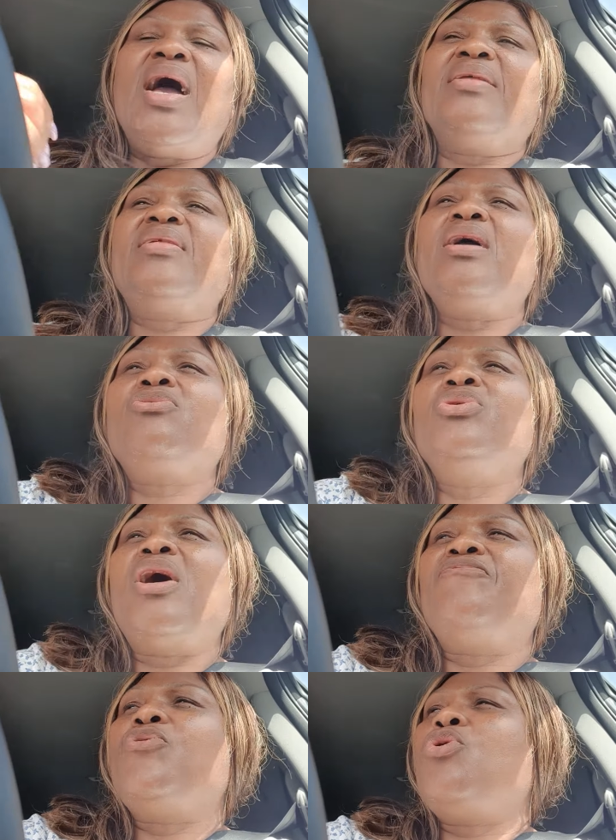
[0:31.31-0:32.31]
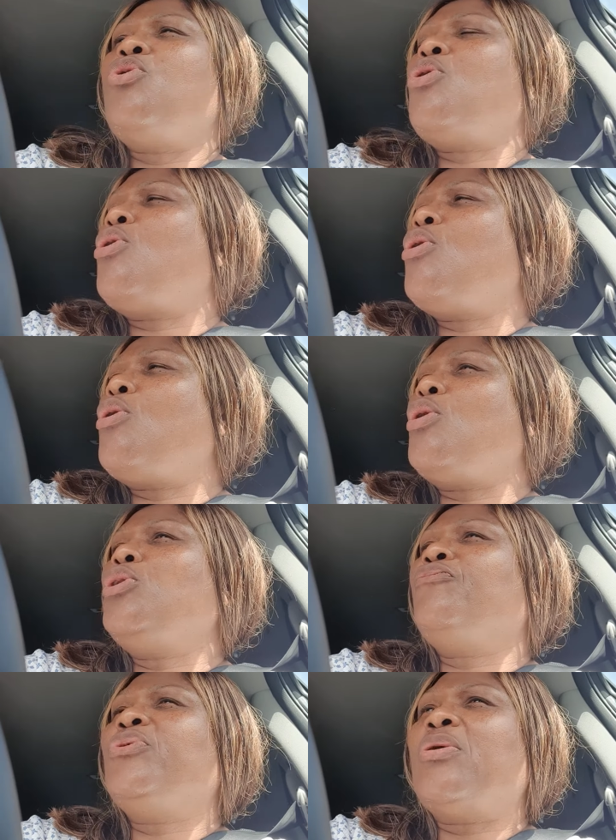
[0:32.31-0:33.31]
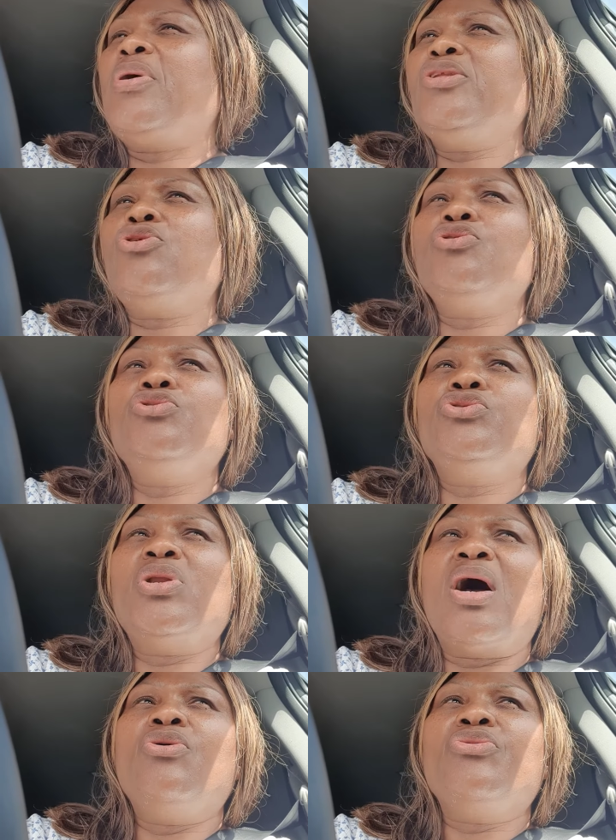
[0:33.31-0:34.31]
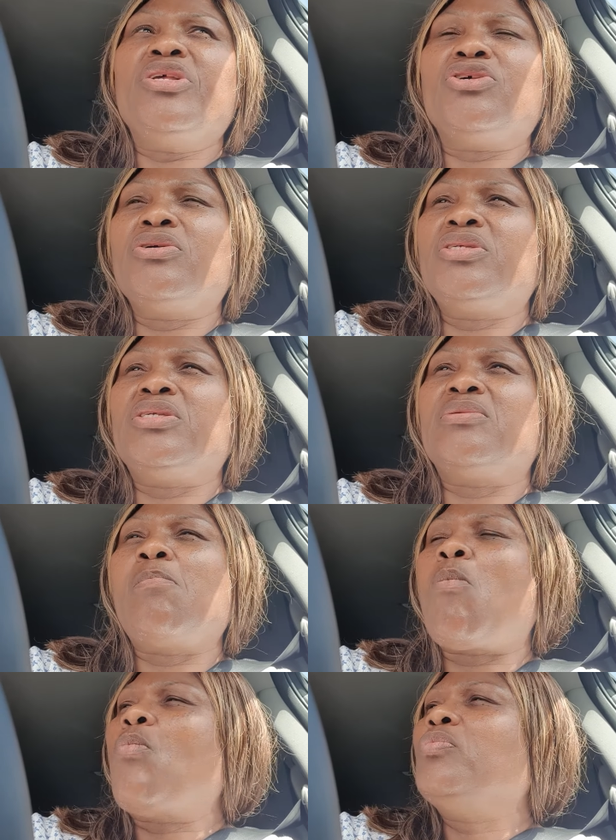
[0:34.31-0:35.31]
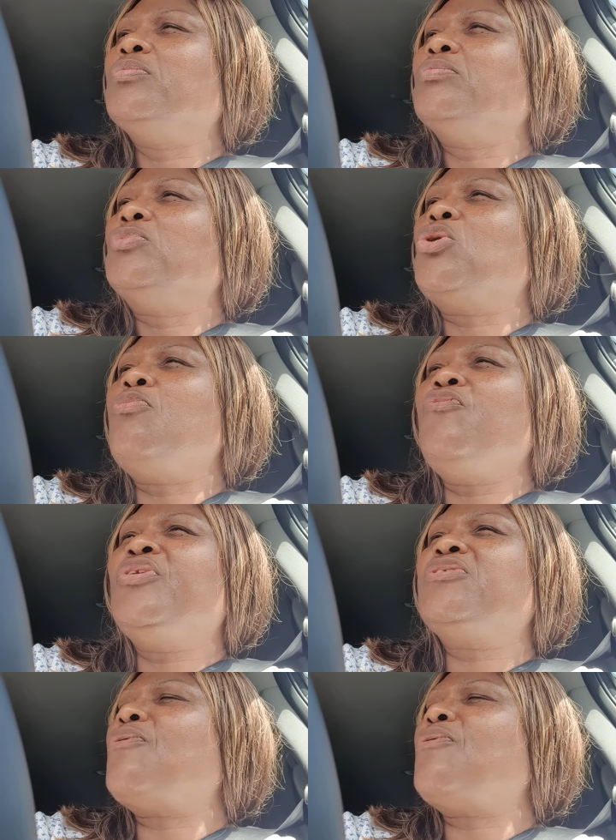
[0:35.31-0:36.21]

I thank una for all of una when you don't use una own resources to move this